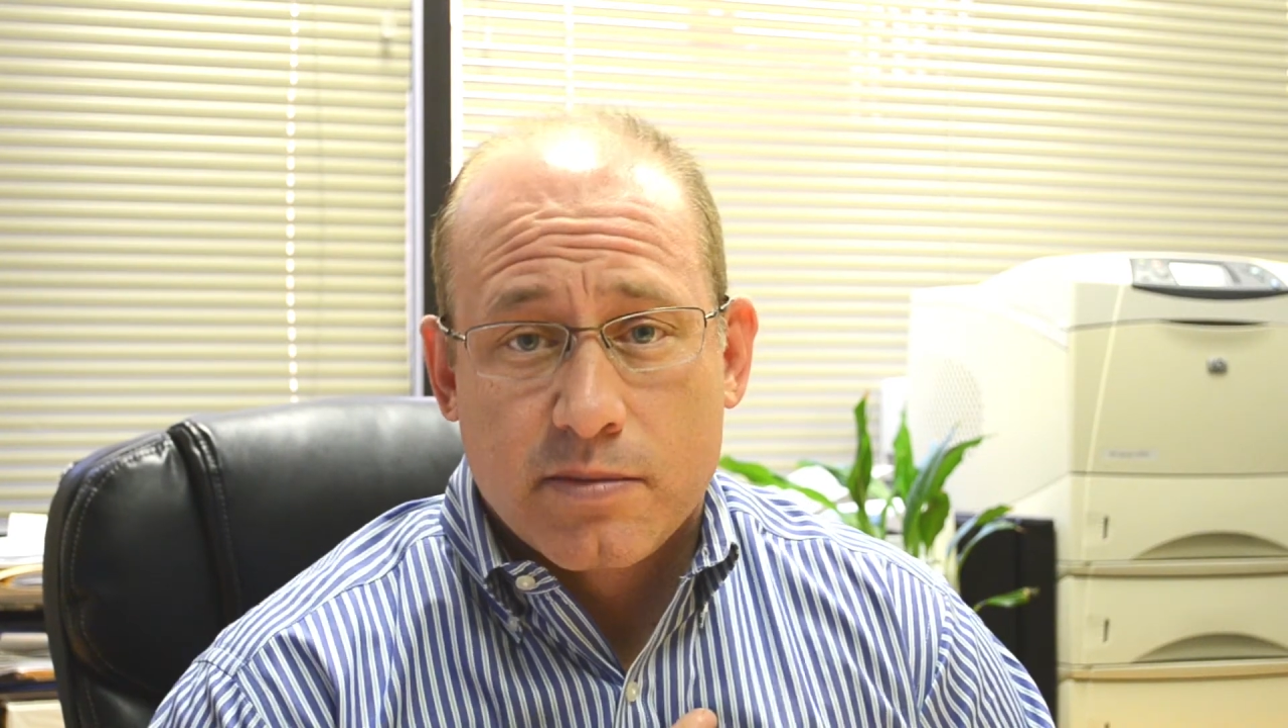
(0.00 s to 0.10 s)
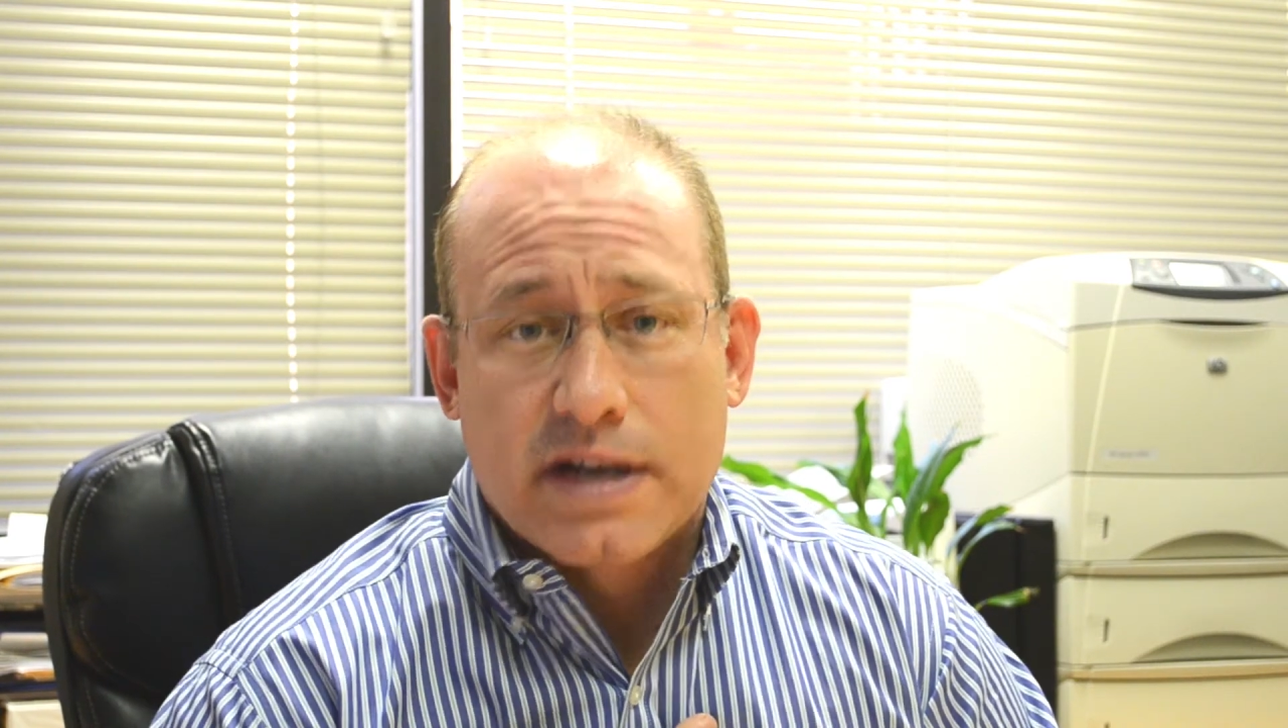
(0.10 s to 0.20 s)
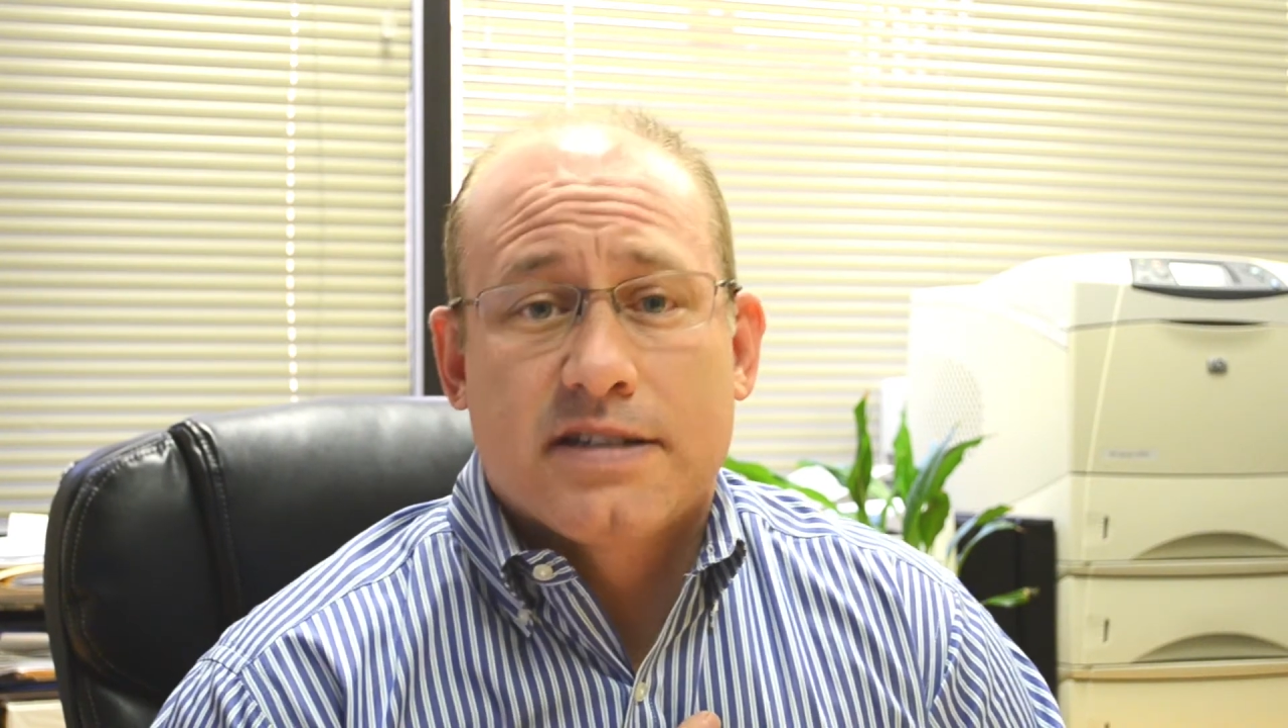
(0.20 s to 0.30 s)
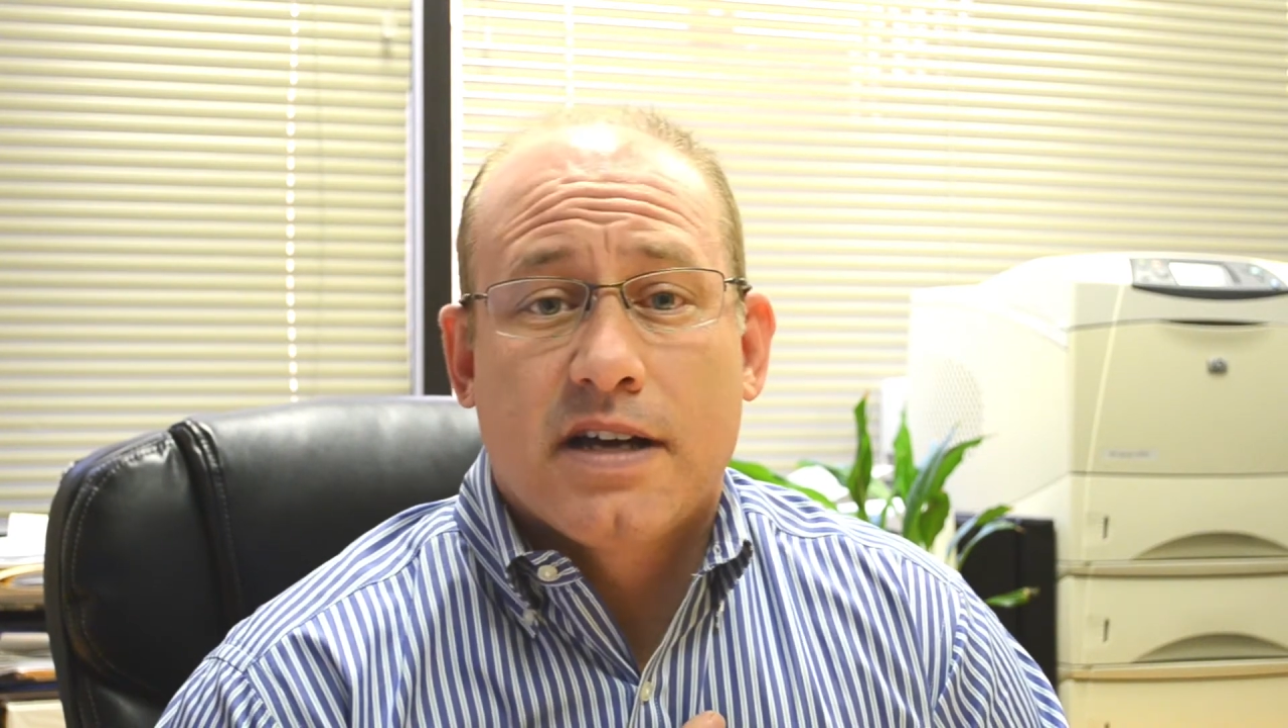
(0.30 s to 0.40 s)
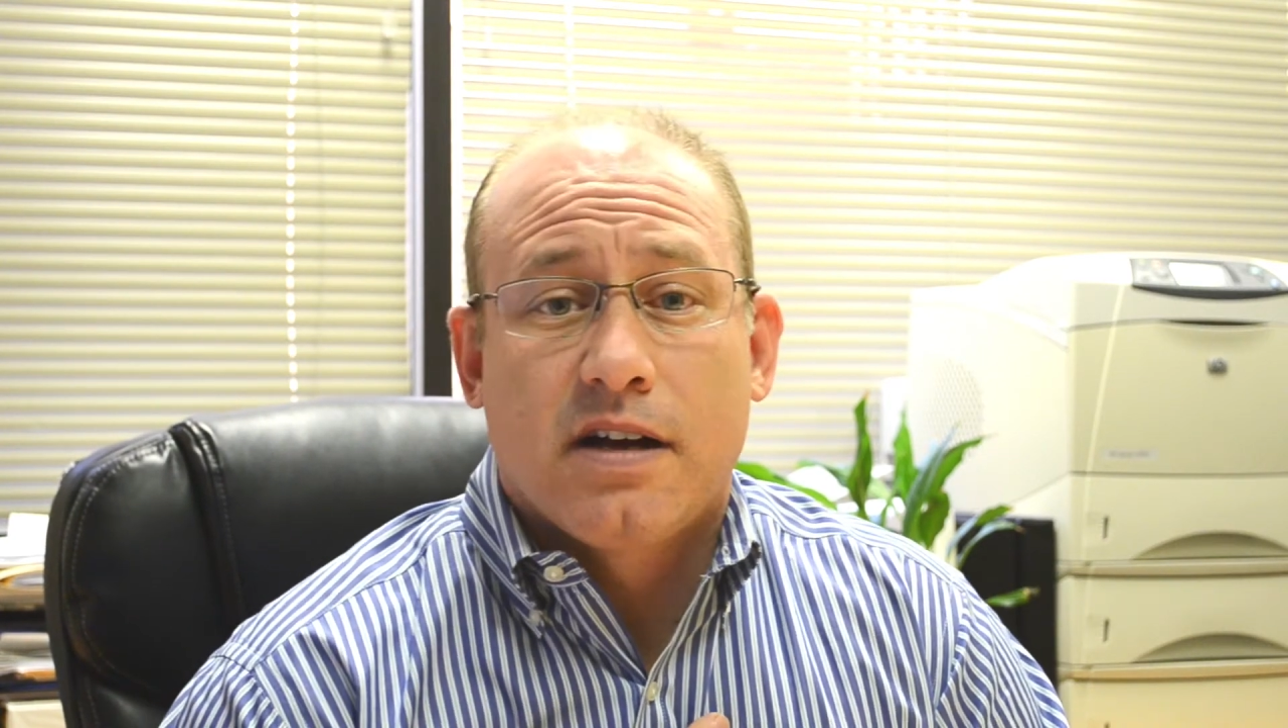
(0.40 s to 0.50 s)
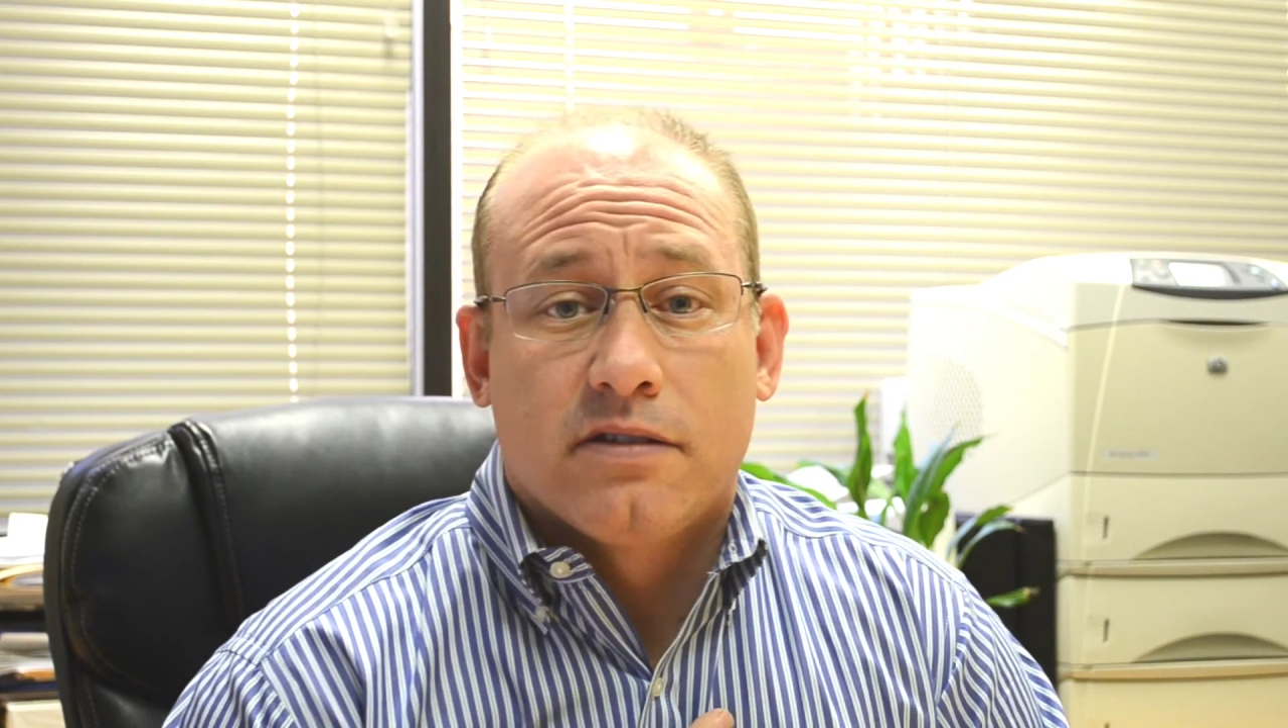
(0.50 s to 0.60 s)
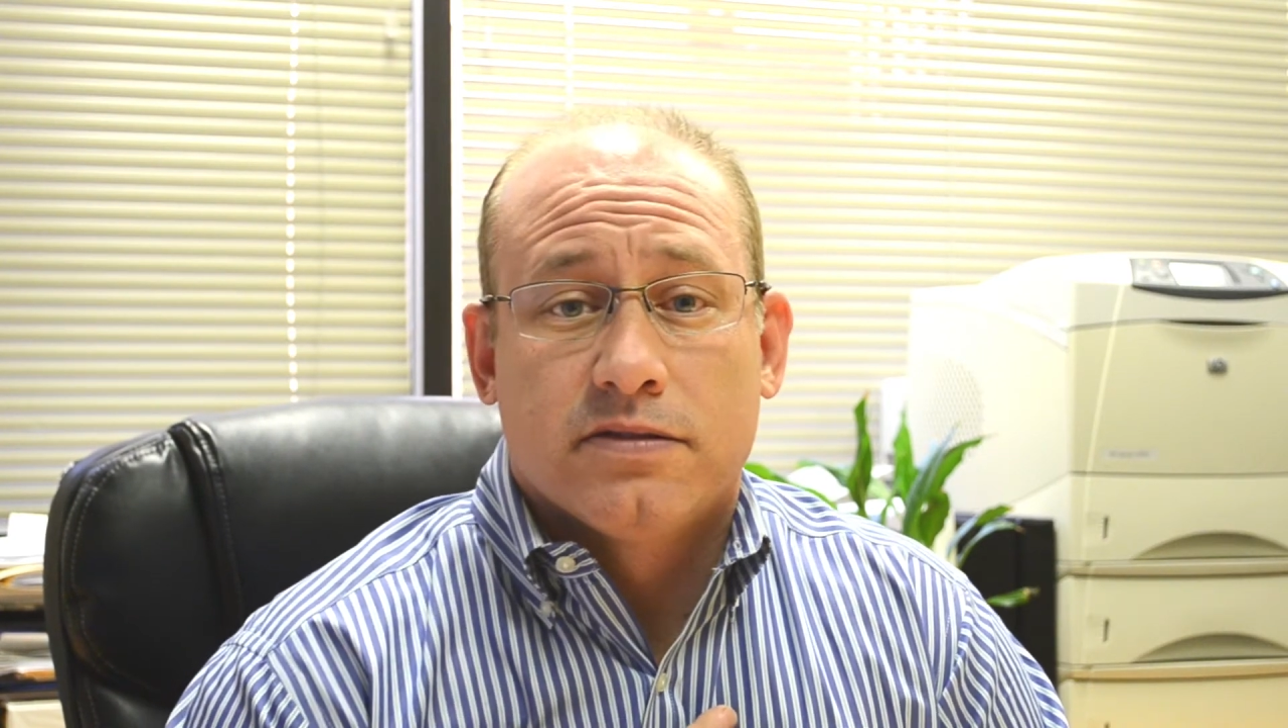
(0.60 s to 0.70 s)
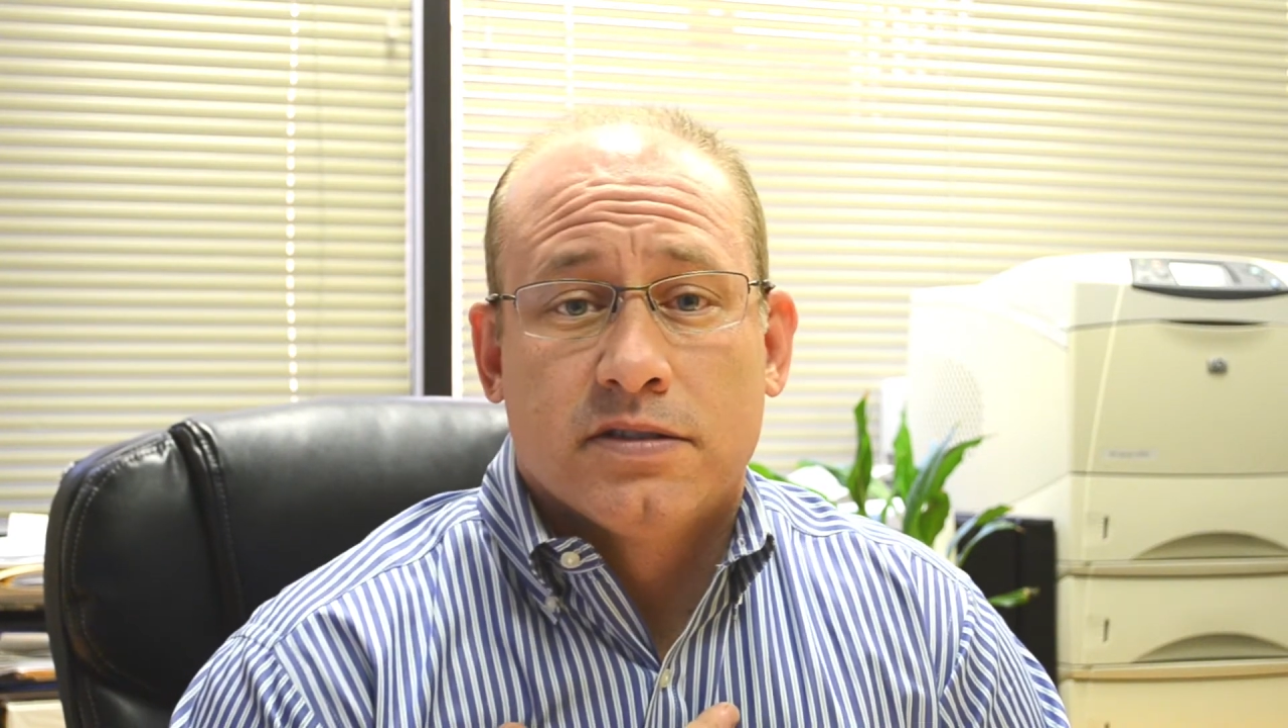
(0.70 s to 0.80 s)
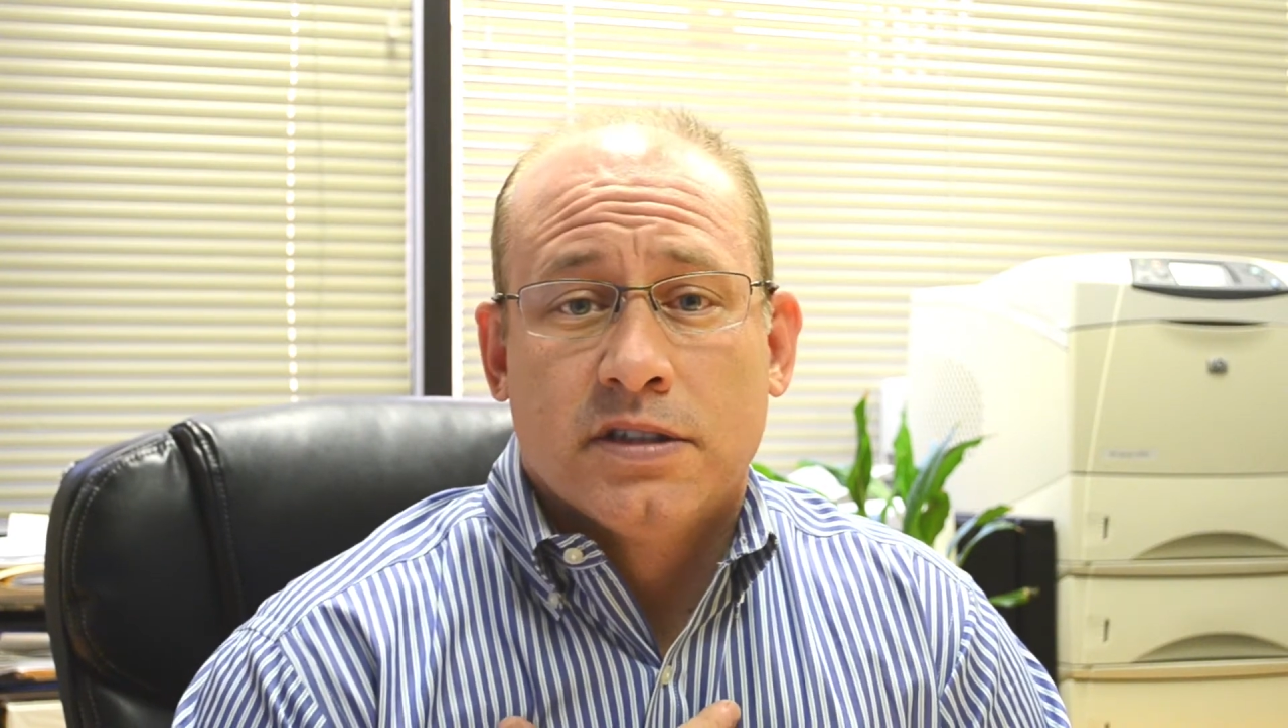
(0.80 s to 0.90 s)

myself,